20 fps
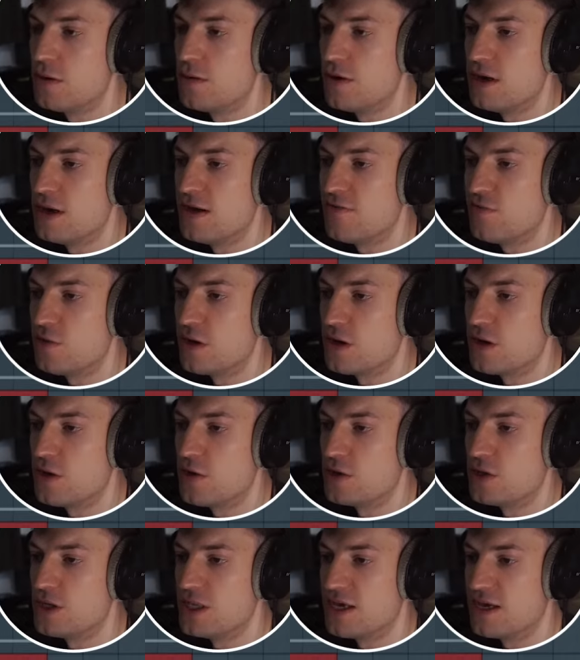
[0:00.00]
But if we go
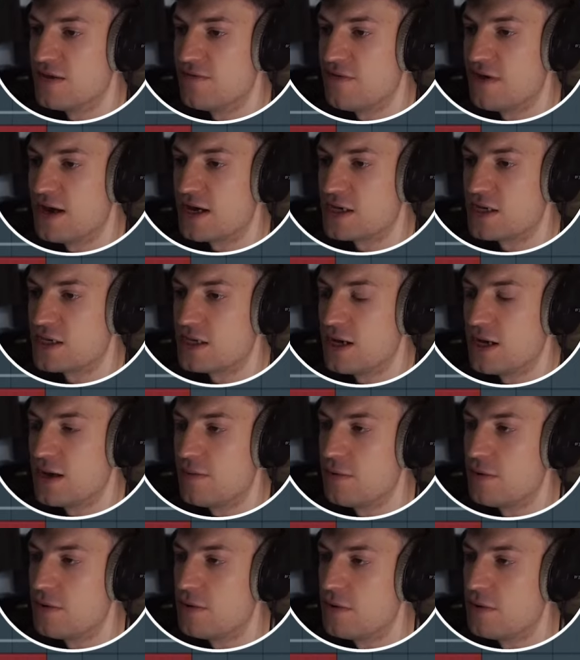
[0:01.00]
to the effects
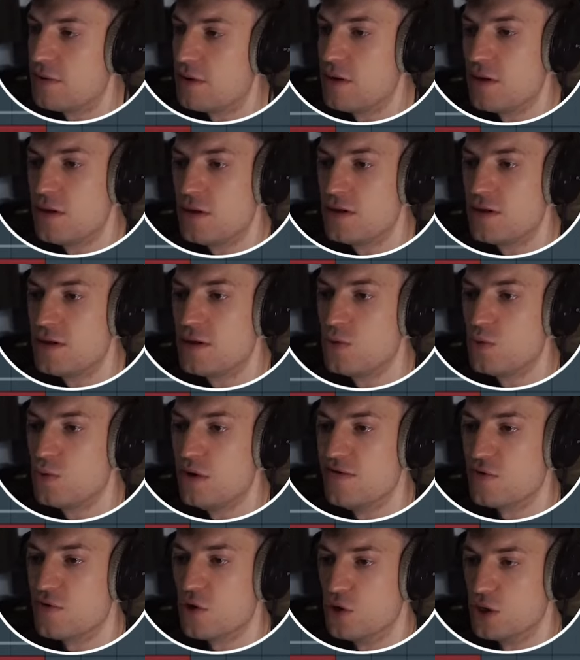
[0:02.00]
tab,
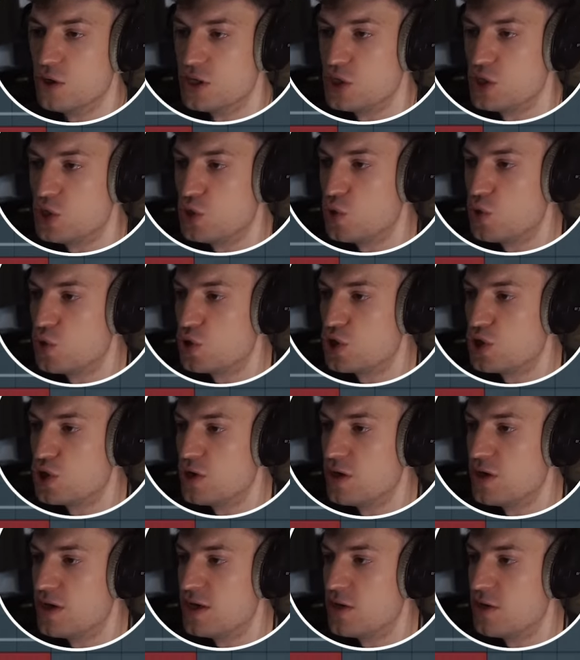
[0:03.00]
we've got distortion
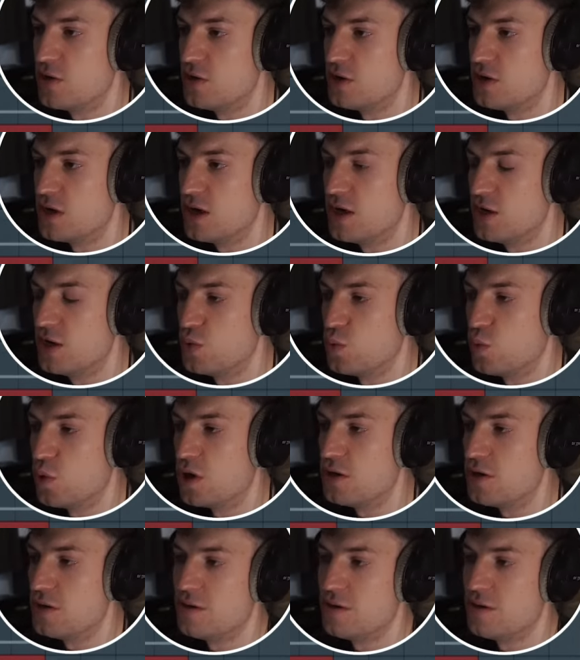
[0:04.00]
on it on diode 1.